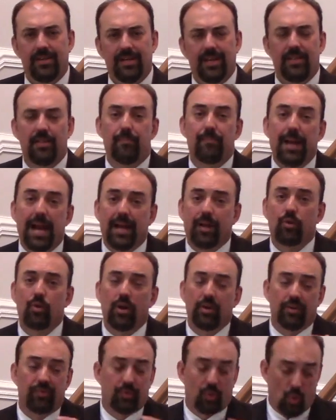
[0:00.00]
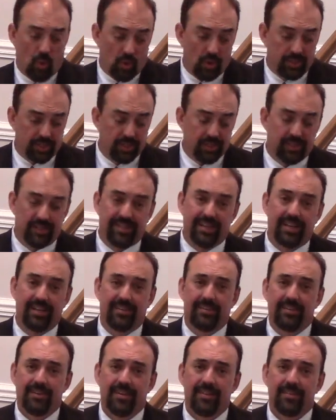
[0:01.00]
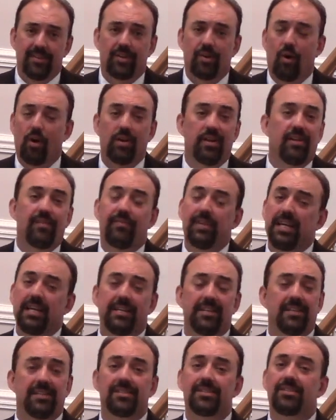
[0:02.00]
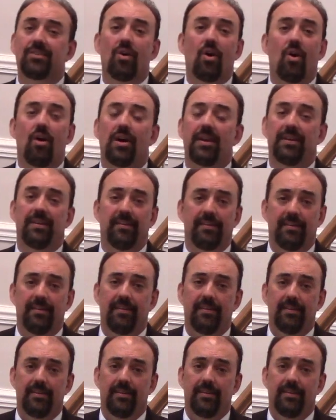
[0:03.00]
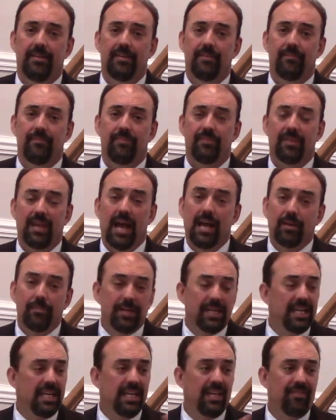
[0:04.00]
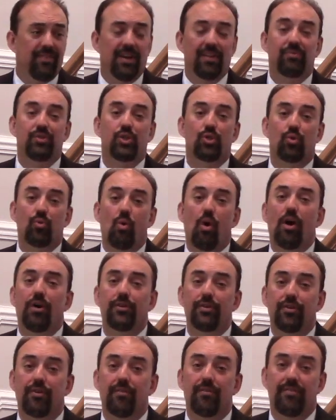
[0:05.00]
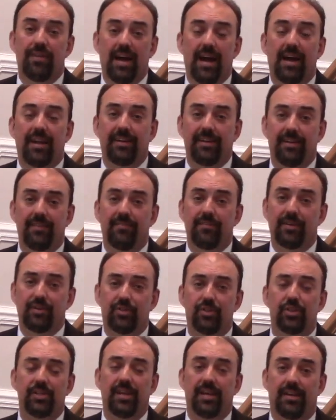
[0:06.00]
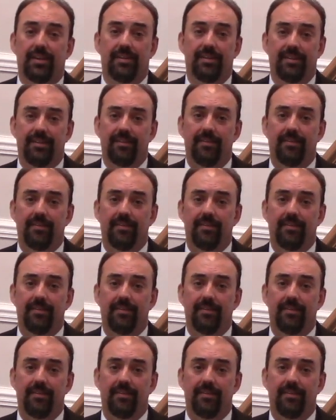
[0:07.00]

And the background, of course, is that the Garden of Eden is gone. Adam and Eve have squandered that in their sin.